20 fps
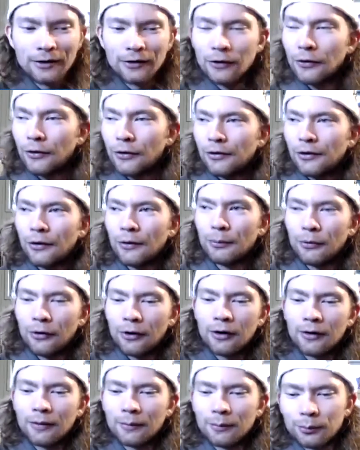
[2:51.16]
no
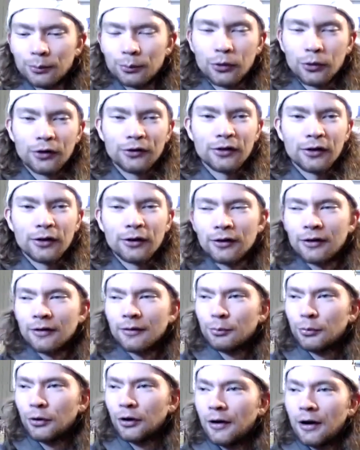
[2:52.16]
problem. But
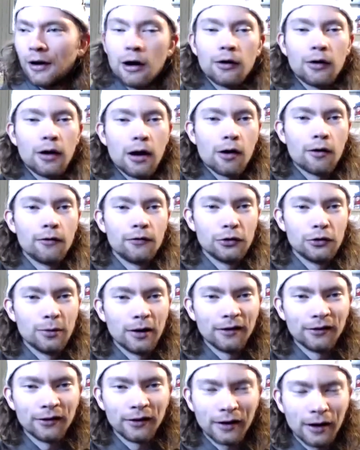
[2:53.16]
how have you
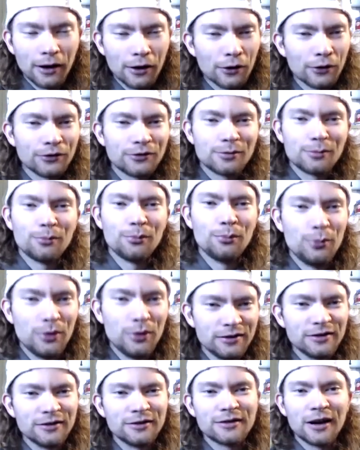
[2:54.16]
been? Like, I know it's
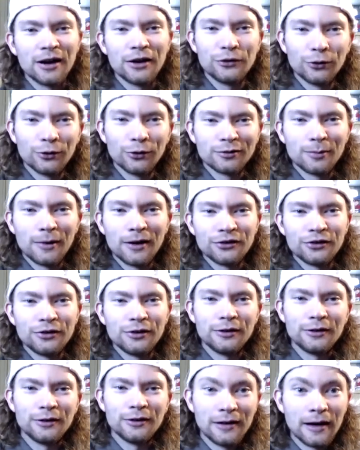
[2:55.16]
busy schedule,
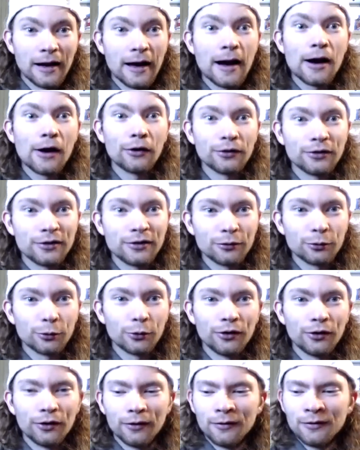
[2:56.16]
especially now since
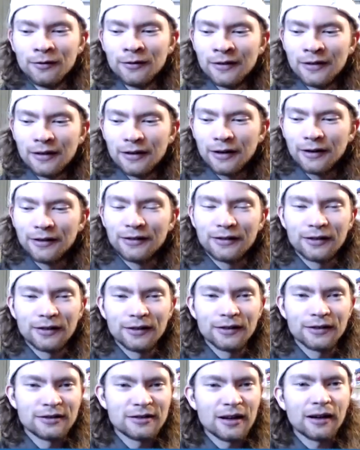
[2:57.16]
we're into
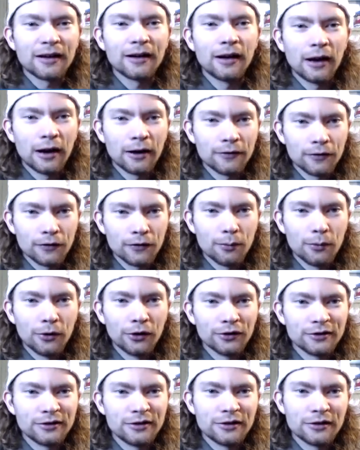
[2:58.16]
the second half of the
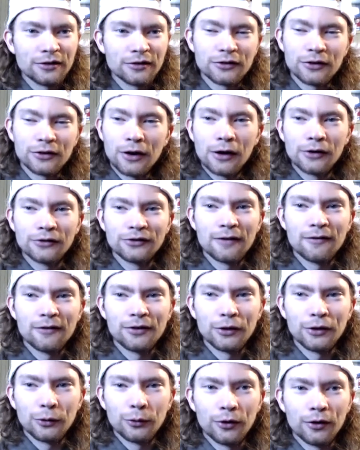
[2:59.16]
middle season. So how's
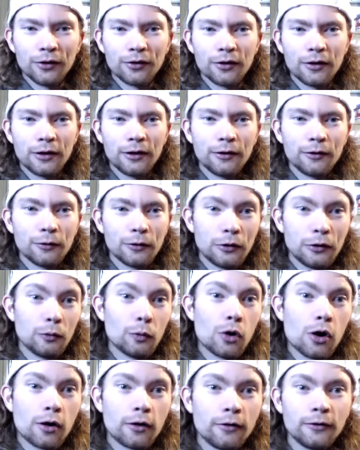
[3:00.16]
everything in
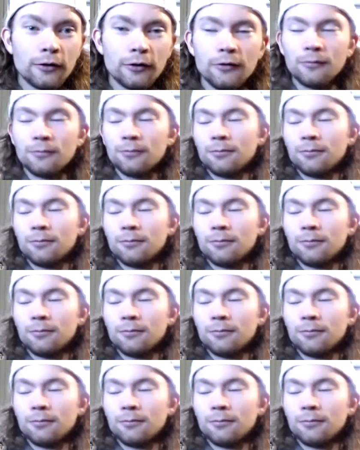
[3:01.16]
Waterford?